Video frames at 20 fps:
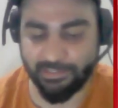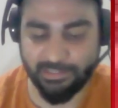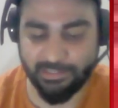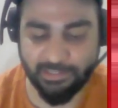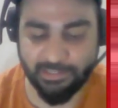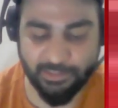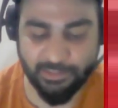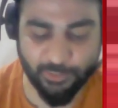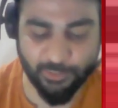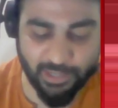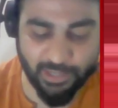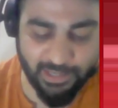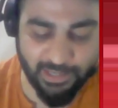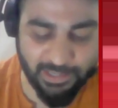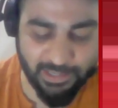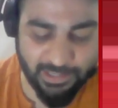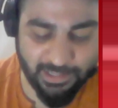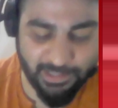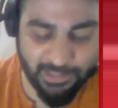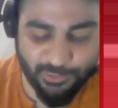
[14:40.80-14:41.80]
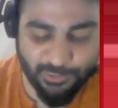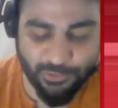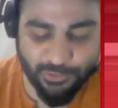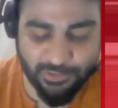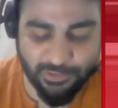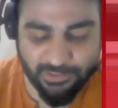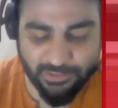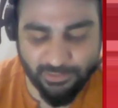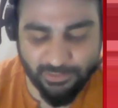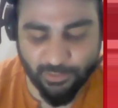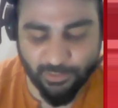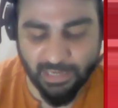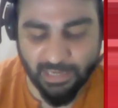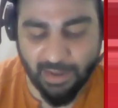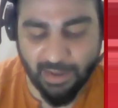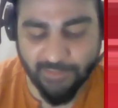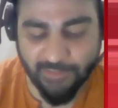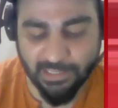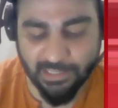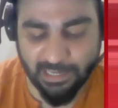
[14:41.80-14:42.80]
Okay, so
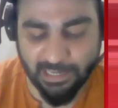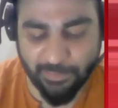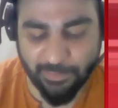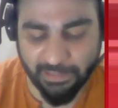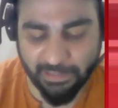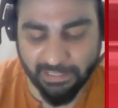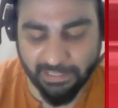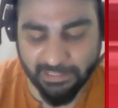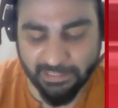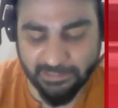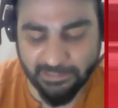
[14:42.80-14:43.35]
graphs are like paintings.